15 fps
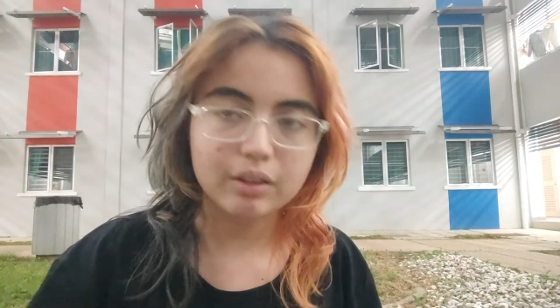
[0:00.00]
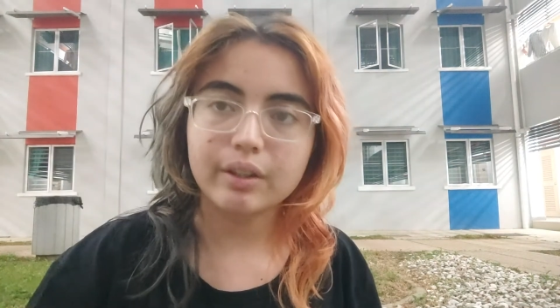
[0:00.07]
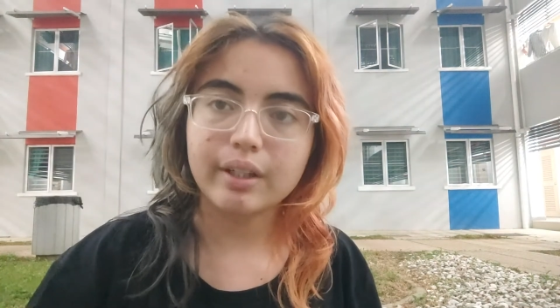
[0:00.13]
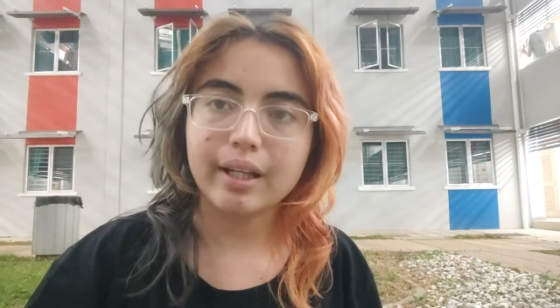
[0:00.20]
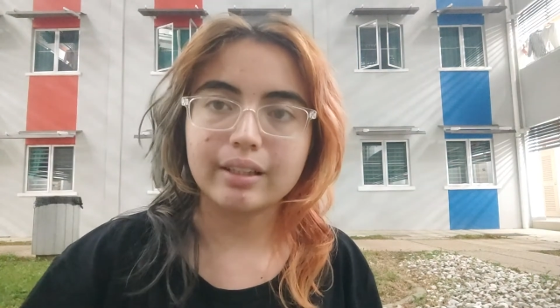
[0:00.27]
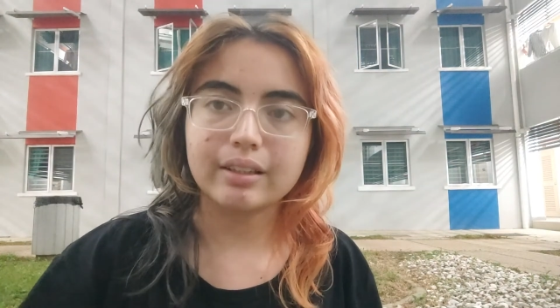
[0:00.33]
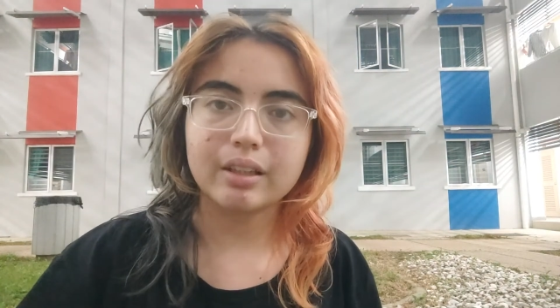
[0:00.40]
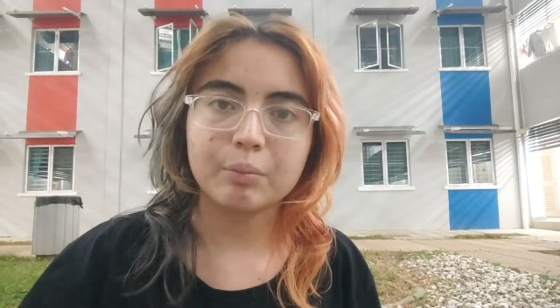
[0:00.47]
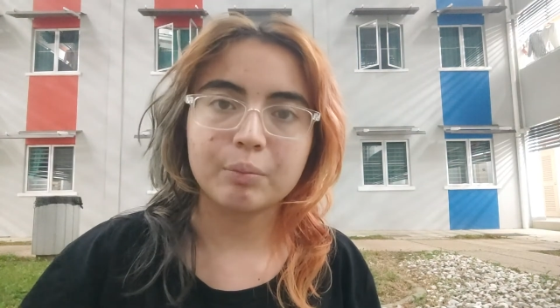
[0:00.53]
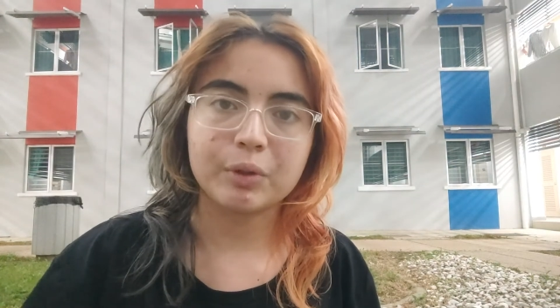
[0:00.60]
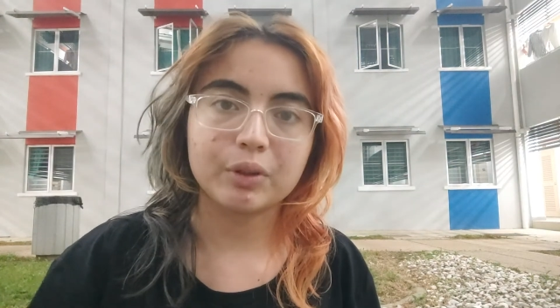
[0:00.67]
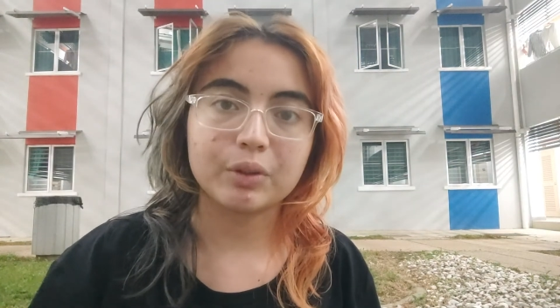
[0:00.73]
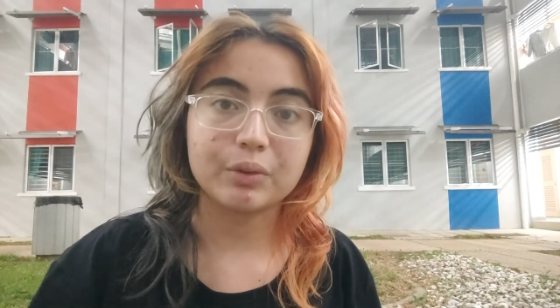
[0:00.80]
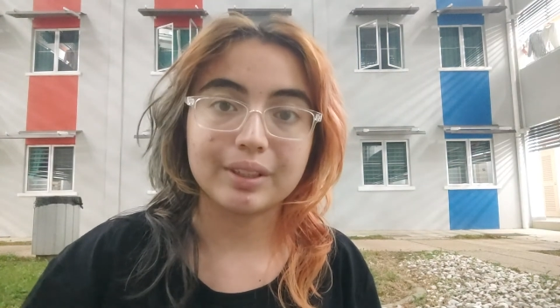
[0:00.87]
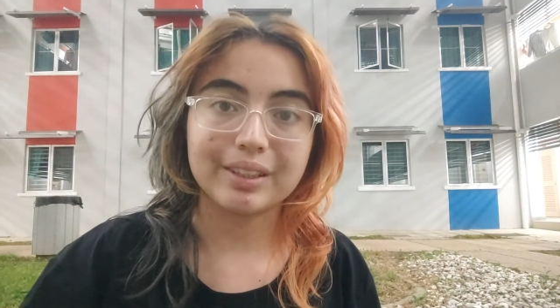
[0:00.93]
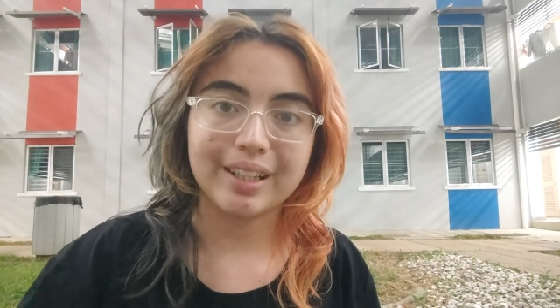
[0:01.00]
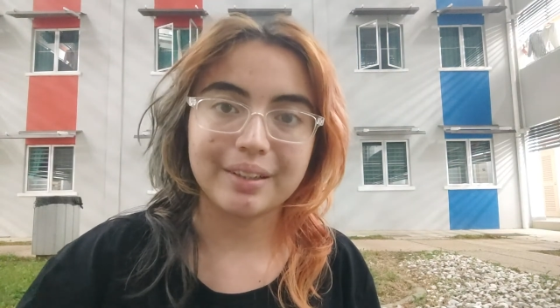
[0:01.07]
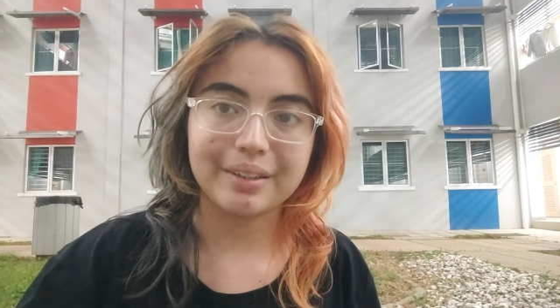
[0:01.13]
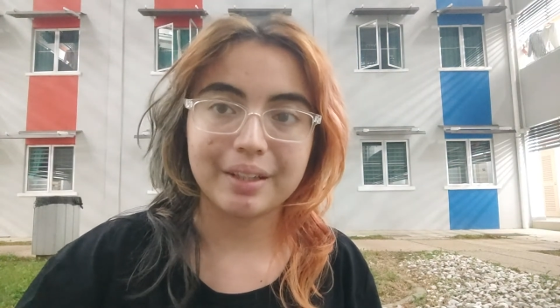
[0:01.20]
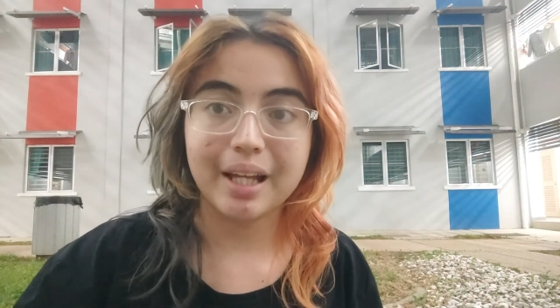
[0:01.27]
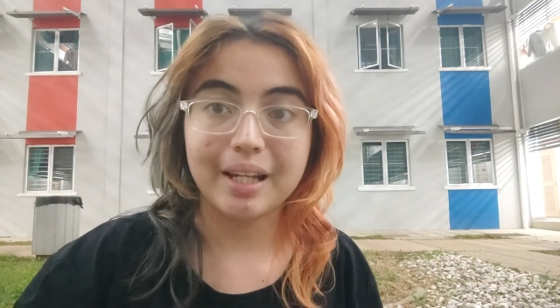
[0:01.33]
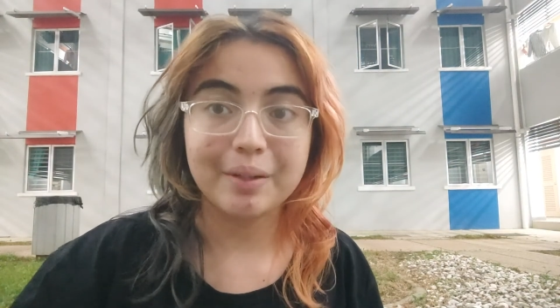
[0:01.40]
so yes, I'm not
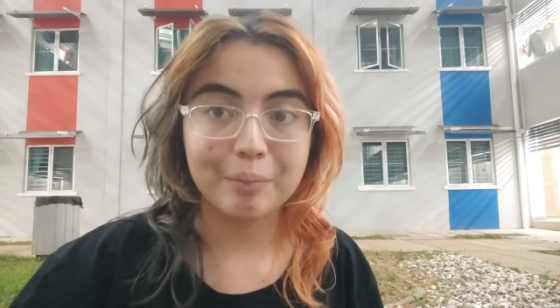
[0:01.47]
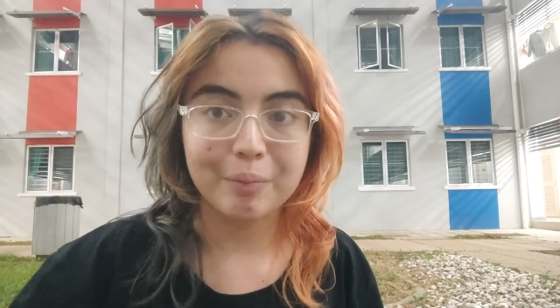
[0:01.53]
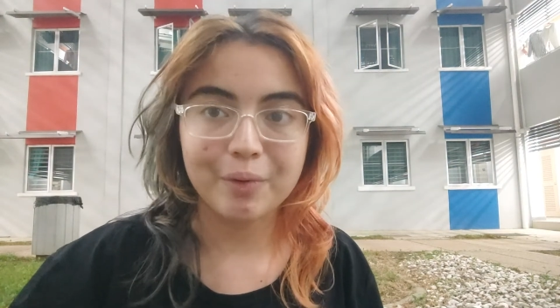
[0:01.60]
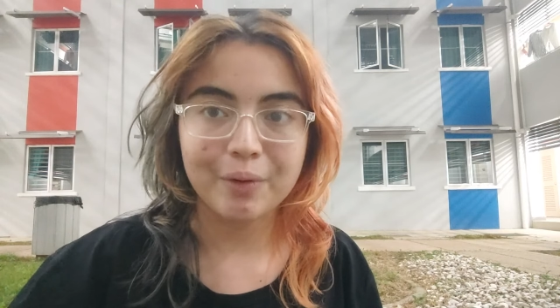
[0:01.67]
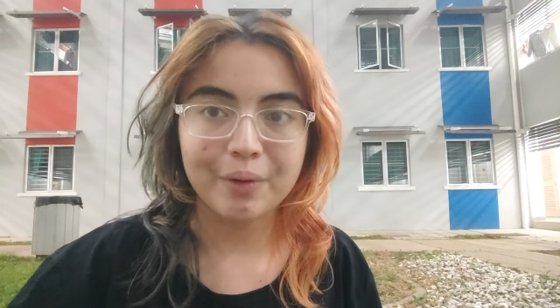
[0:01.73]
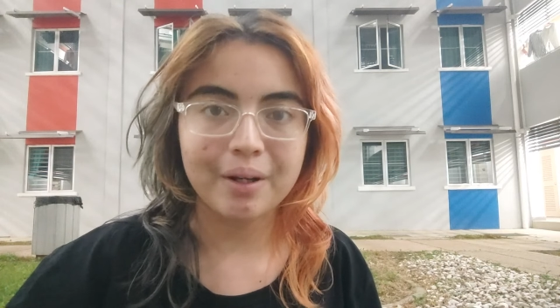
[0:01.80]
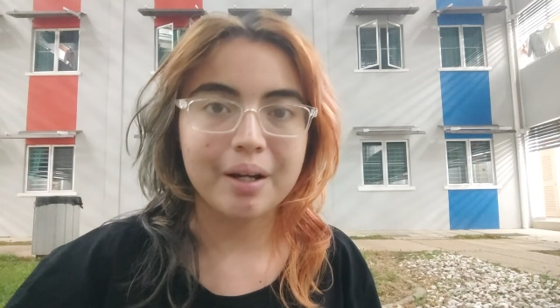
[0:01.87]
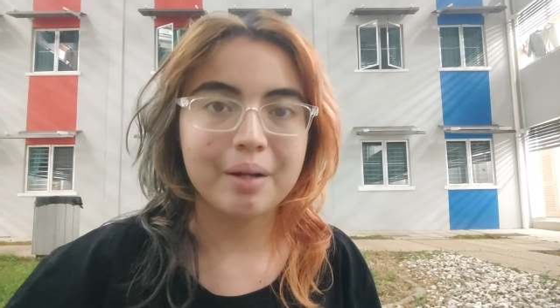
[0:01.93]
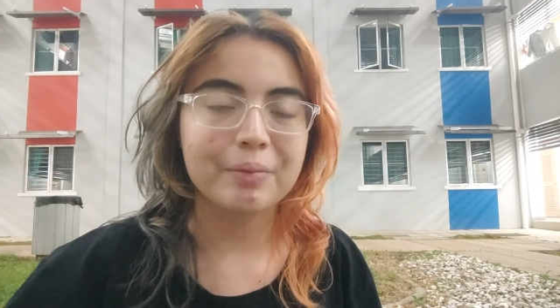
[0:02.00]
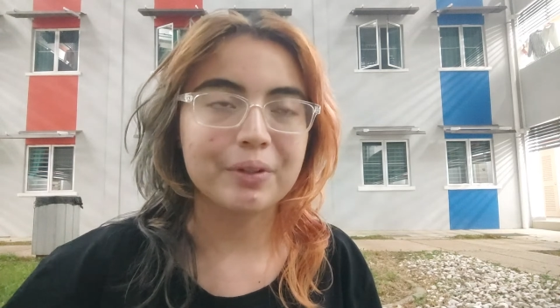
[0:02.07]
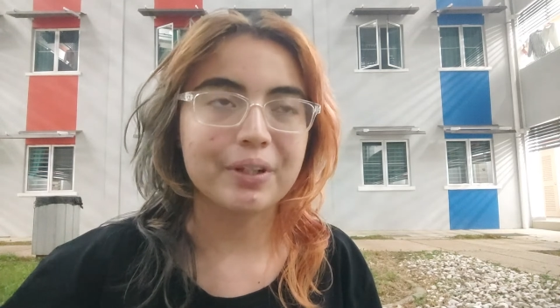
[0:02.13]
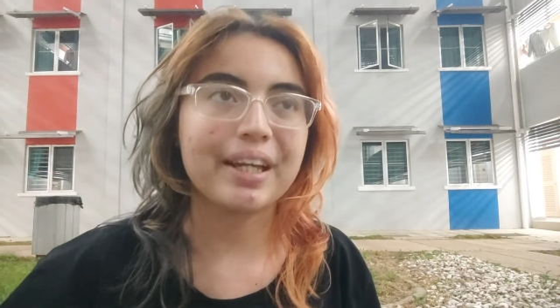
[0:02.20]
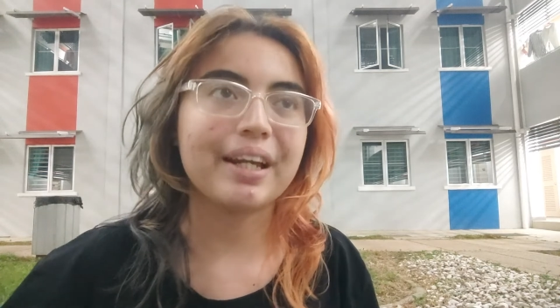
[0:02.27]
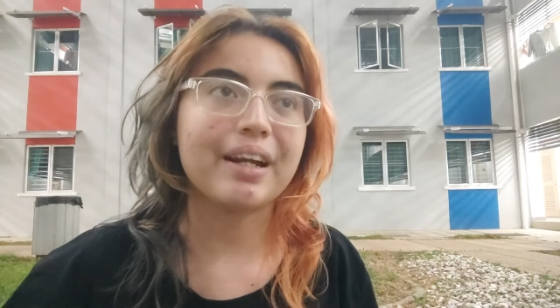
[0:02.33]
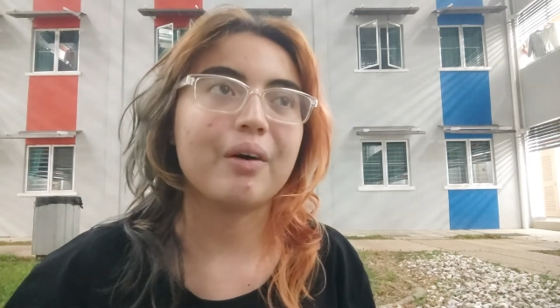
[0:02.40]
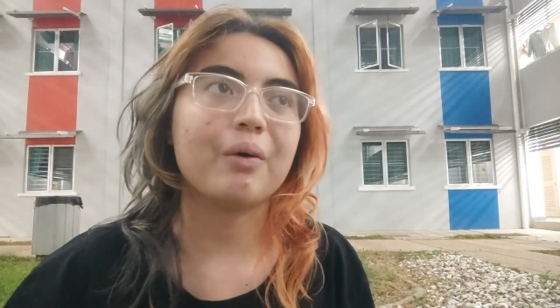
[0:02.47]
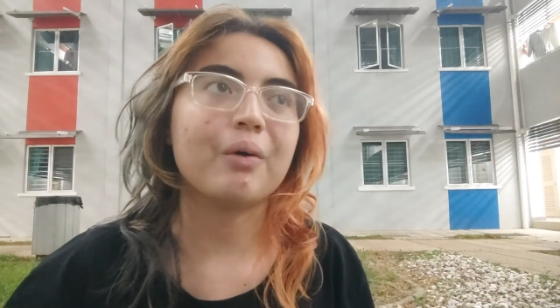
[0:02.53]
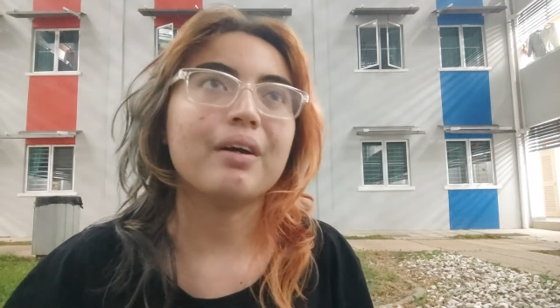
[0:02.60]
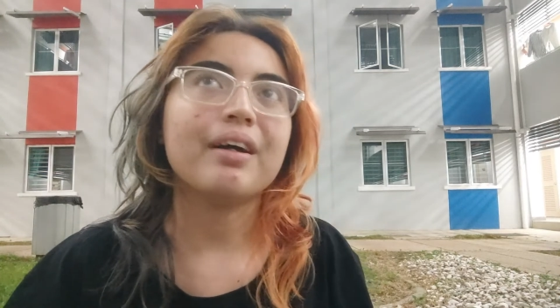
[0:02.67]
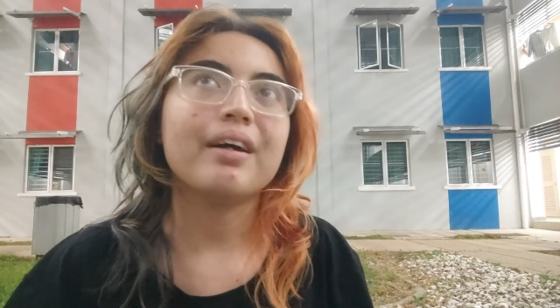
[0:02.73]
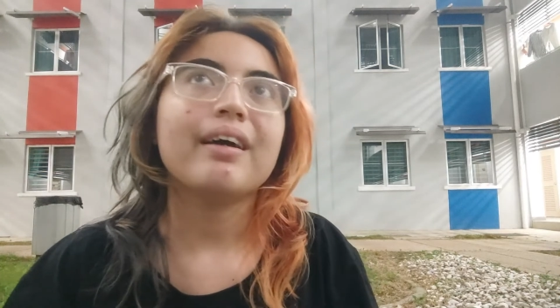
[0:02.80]
suicidal anymore. I'm okay now.